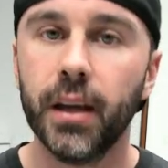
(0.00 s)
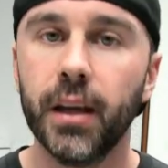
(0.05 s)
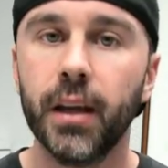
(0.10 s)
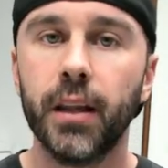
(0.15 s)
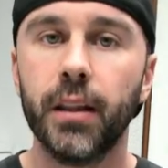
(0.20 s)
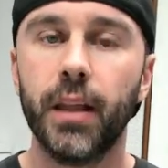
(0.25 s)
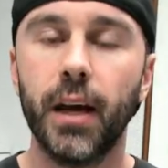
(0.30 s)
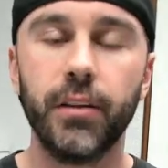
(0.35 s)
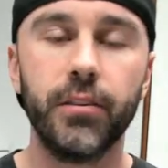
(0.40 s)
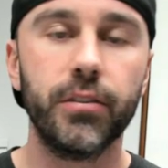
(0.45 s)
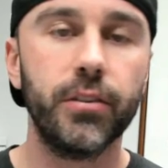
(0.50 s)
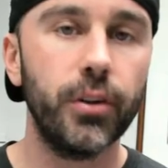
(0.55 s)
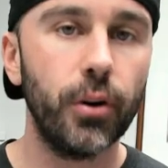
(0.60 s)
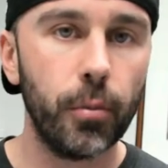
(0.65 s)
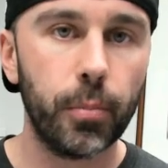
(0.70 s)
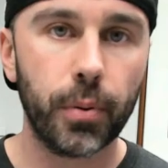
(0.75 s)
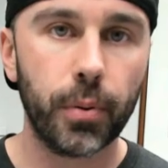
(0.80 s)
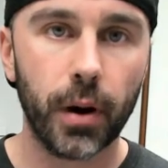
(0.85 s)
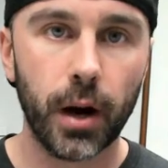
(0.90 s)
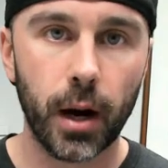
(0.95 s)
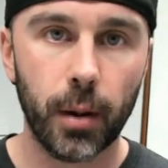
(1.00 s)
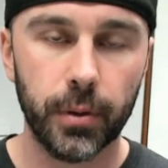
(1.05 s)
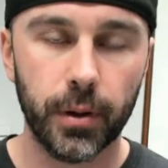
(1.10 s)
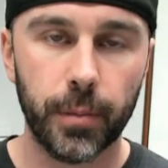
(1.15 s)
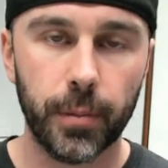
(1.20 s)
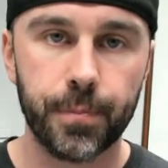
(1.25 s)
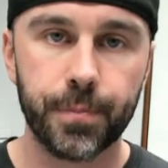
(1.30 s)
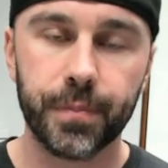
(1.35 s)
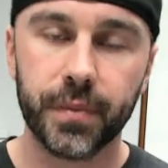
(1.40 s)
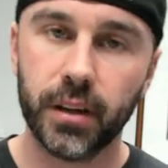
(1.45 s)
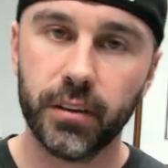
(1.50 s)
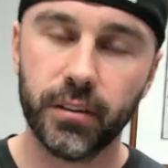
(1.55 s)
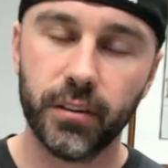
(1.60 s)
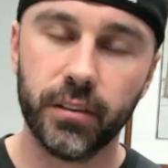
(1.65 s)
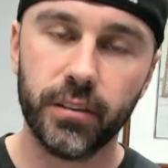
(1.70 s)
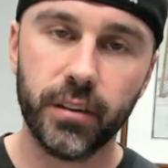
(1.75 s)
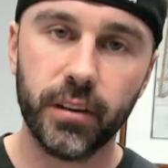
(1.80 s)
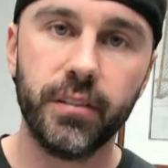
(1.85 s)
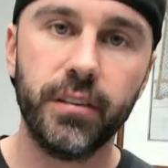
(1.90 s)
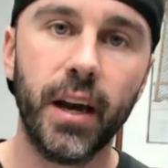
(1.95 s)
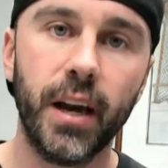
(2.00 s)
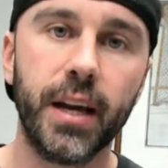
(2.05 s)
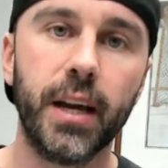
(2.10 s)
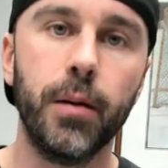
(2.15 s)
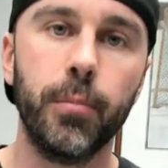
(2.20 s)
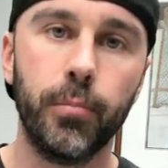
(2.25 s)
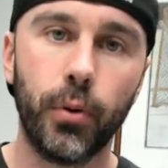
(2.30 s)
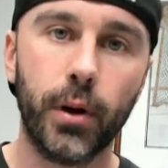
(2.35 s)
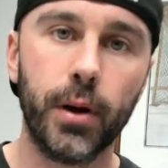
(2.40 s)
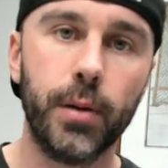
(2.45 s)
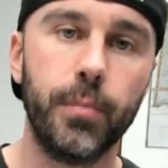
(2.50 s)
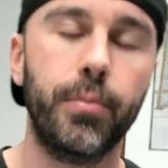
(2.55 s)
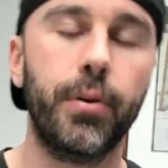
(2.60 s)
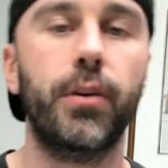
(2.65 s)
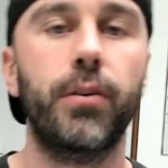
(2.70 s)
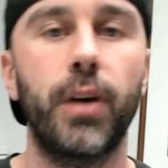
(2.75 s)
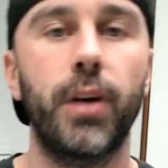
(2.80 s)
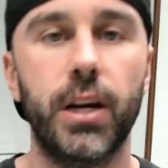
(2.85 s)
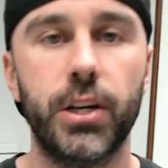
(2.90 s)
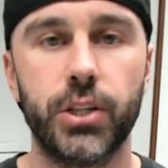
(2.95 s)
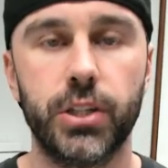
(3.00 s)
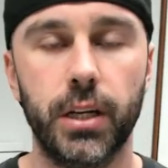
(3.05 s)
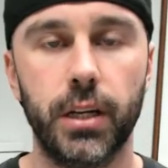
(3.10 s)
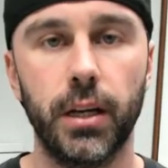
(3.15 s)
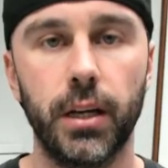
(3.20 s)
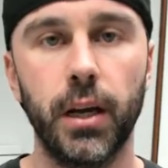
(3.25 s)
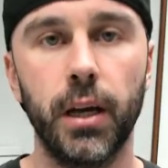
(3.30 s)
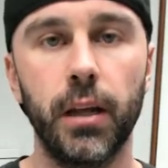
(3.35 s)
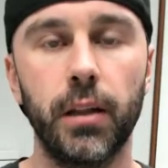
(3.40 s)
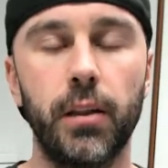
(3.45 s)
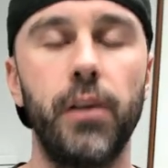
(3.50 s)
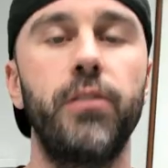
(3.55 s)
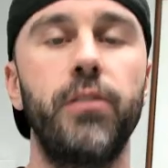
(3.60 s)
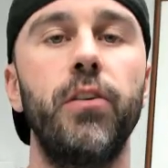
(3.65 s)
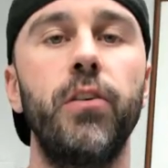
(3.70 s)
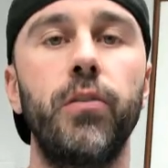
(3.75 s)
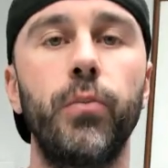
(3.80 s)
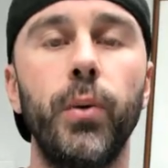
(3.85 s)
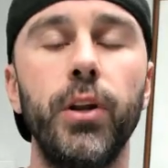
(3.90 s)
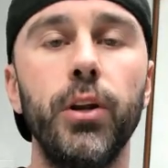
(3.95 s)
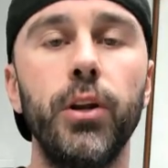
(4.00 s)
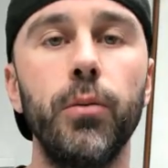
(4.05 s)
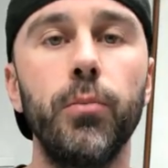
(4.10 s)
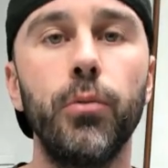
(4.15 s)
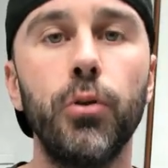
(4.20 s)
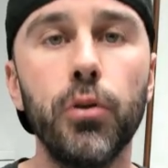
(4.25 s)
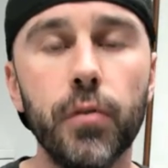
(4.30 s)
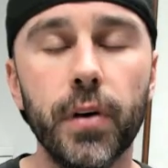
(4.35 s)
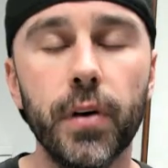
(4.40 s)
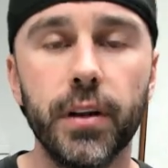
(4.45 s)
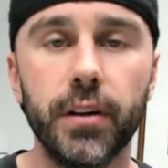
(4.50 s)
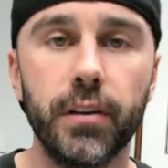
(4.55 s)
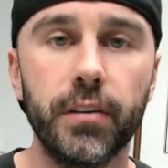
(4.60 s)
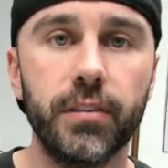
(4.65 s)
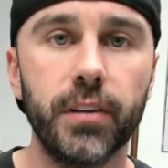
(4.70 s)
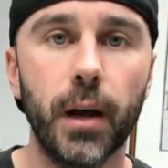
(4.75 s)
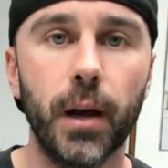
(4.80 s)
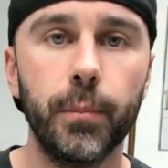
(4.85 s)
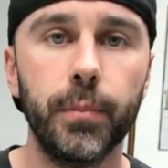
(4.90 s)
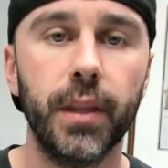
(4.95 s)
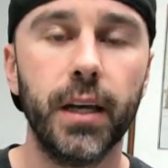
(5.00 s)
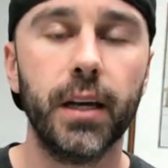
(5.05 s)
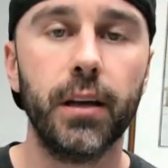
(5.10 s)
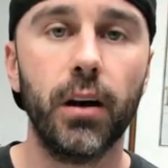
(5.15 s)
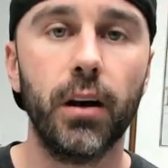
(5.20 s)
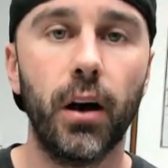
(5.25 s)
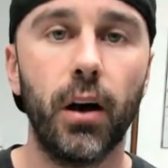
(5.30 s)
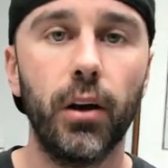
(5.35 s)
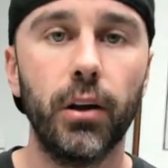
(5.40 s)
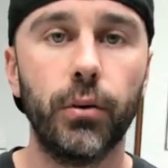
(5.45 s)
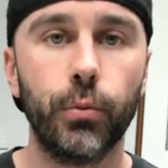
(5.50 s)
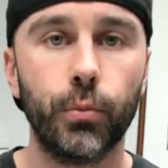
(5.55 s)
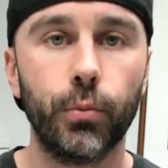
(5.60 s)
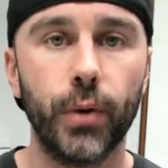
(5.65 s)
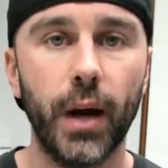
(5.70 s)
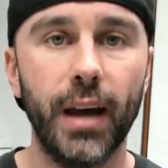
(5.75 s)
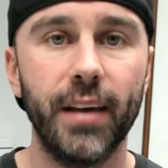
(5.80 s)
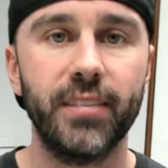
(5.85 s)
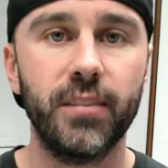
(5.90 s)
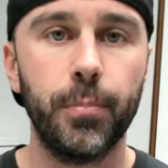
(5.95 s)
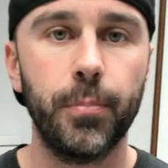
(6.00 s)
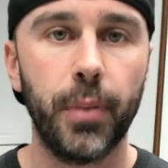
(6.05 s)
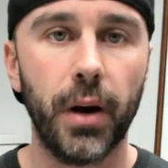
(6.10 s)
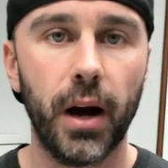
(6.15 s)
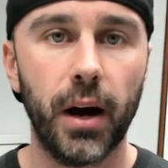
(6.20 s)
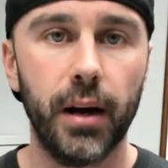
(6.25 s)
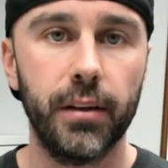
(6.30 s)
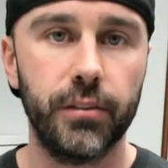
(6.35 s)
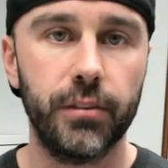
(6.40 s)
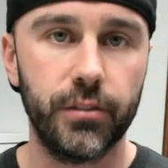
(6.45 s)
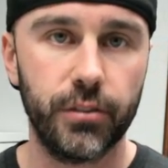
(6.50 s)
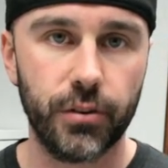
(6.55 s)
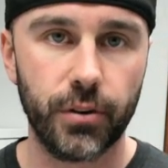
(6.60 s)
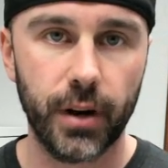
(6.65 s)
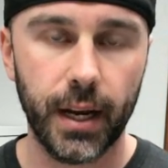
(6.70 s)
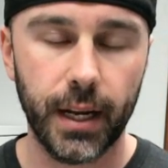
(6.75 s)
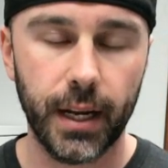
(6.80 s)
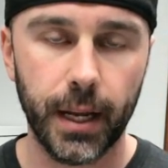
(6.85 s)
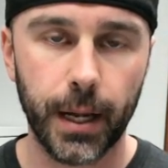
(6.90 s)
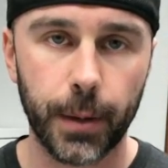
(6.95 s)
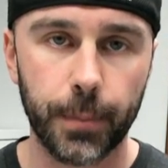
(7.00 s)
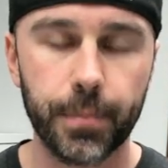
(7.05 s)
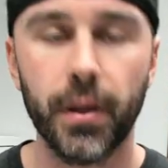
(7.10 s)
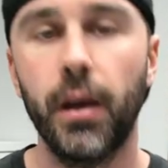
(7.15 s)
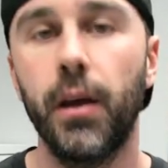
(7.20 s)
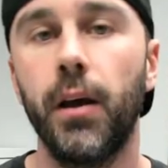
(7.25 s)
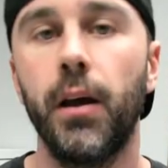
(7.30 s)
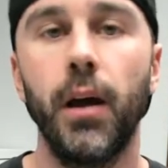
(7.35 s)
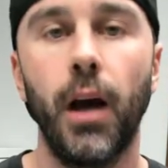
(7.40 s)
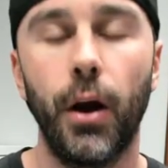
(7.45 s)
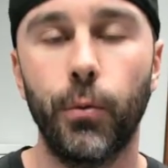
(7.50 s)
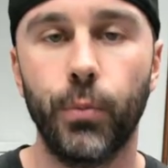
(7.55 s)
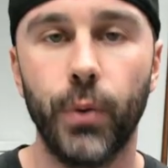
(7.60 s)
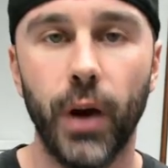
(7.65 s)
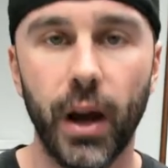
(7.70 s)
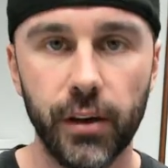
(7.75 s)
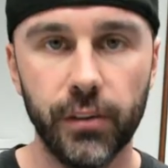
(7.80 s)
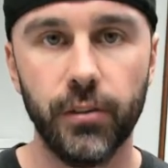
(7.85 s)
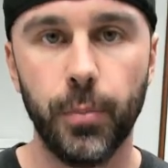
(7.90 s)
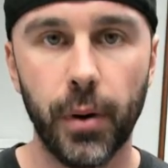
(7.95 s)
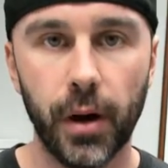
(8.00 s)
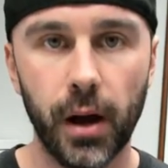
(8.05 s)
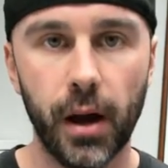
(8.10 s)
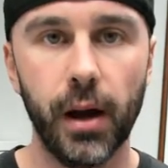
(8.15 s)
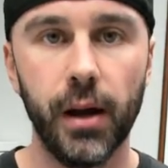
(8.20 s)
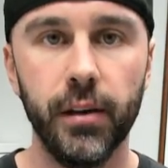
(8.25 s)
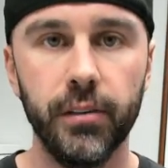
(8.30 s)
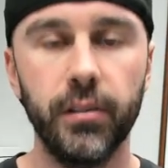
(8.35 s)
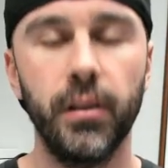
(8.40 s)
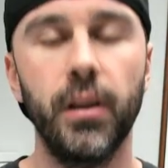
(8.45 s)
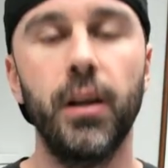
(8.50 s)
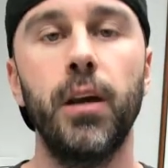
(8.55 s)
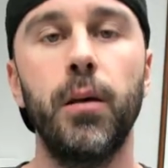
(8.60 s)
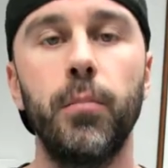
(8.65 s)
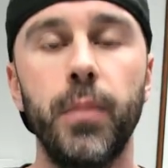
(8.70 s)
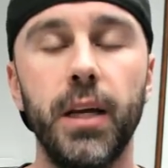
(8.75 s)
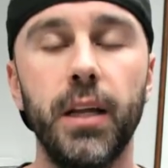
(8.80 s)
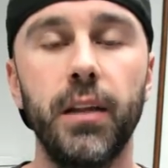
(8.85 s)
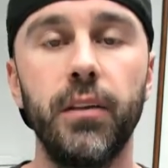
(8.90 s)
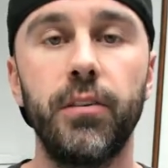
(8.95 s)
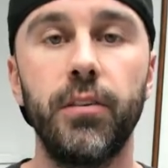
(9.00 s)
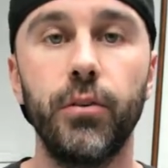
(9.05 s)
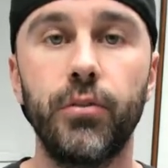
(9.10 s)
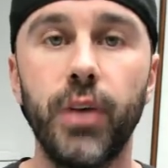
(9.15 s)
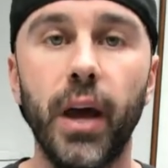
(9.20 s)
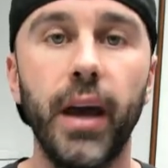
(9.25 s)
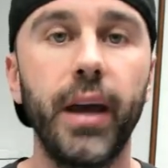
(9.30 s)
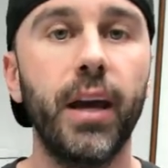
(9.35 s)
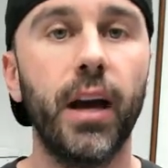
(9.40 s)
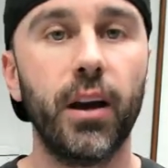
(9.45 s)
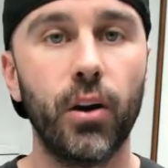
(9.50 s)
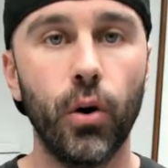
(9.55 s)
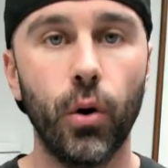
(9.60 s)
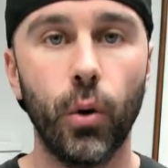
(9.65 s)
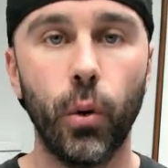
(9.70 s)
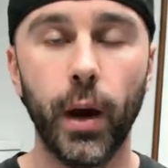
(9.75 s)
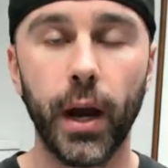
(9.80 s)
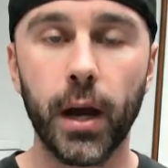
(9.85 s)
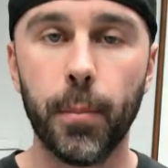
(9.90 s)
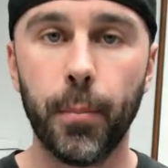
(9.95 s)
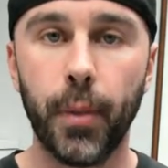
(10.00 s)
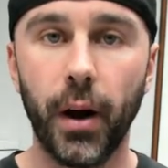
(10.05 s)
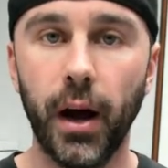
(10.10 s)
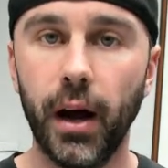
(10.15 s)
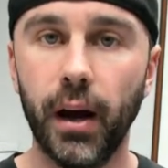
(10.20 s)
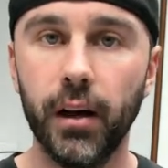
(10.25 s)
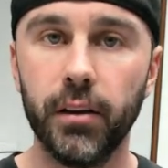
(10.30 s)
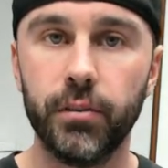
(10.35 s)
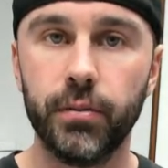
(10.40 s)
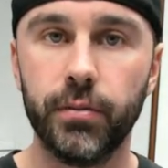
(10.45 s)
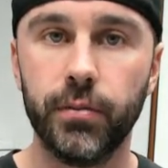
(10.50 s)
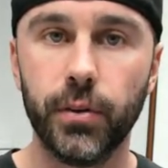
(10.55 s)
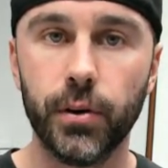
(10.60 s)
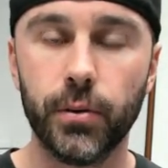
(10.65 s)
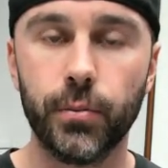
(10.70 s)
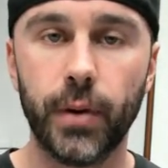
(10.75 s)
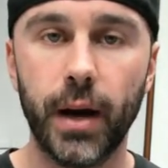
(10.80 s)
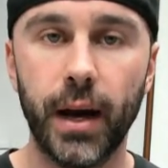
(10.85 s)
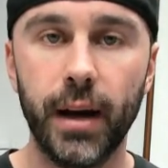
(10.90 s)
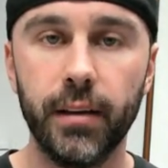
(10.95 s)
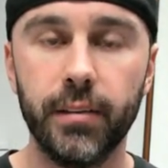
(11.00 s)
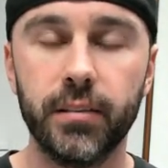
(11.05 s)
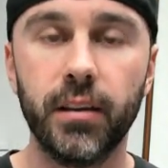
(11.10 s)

That's no problem. This is the 2nd point progression. This is when you move into something called rest pause training. A rest pause means you take a quick pause for rest